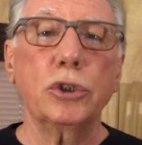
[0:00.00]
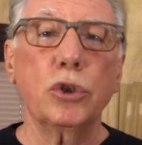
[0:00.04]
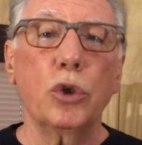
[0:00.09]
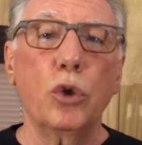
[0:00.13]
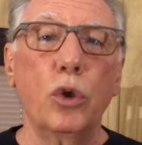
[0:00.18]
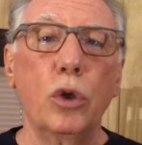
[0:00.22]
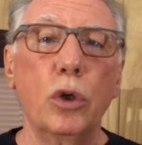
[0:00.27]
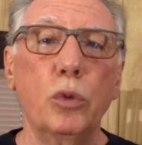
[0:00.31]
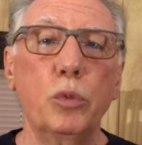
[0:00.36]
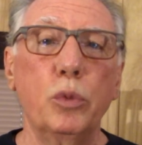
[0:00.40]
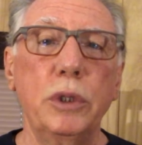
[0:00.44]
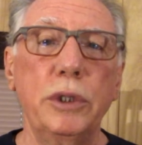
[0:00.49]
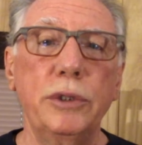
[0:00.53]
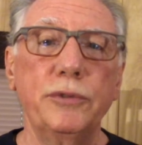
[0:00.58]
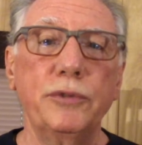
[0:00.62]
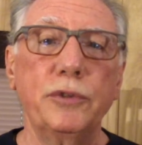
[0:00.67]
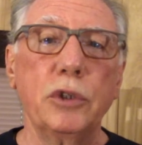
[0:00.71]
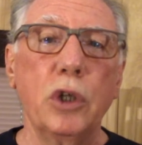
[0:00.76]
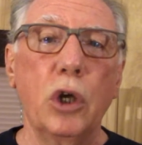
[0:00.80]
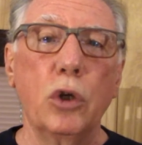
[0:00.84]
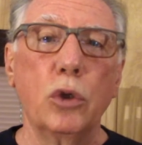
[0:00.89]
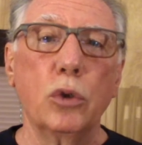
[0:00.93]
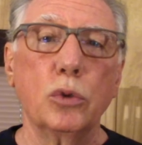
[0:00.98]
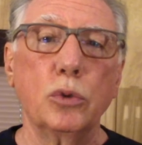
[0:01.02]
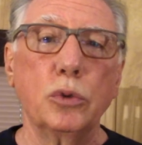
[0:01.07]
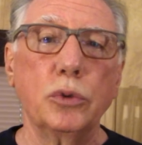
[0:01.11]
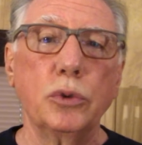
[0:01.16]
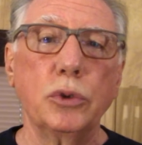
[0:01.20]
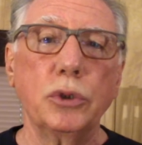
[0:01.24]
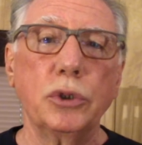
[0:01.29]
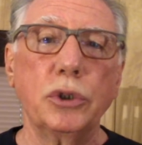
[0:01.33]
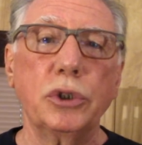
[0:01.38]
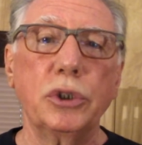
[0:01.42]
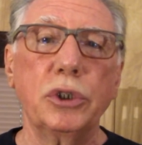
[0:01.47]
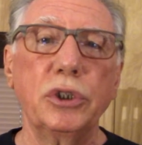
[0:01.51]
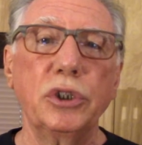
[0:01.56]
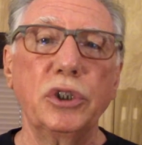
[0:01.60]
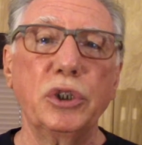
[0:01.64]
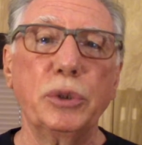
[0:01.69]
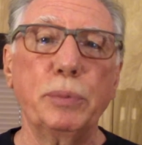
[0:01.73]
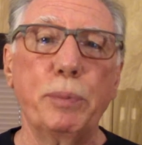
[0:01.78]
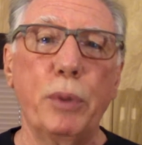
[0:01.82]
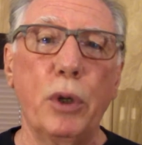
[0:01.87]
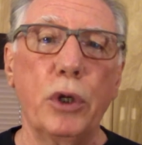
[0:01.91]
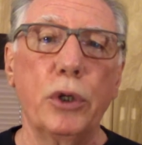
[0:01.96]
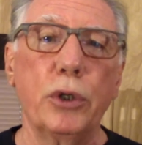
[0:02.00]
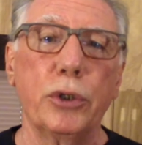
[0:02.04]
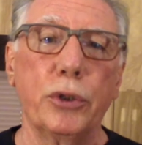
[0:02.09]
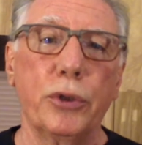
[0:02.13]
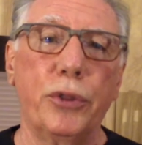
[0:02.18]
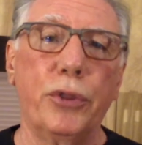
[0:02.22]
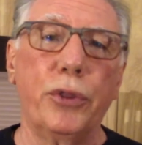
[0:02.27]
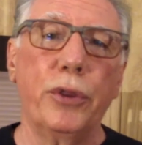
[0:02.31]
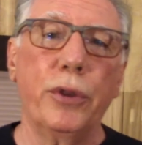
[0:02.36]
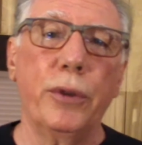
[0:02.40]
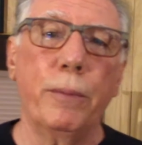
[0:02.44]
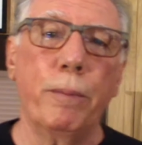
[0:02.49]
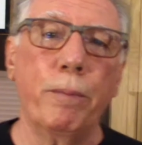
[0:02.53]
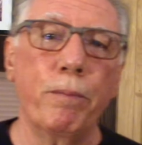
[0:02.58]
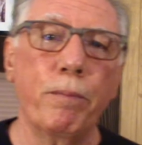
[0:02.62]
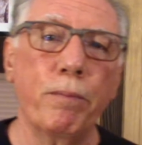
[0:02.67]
all we've known since birth.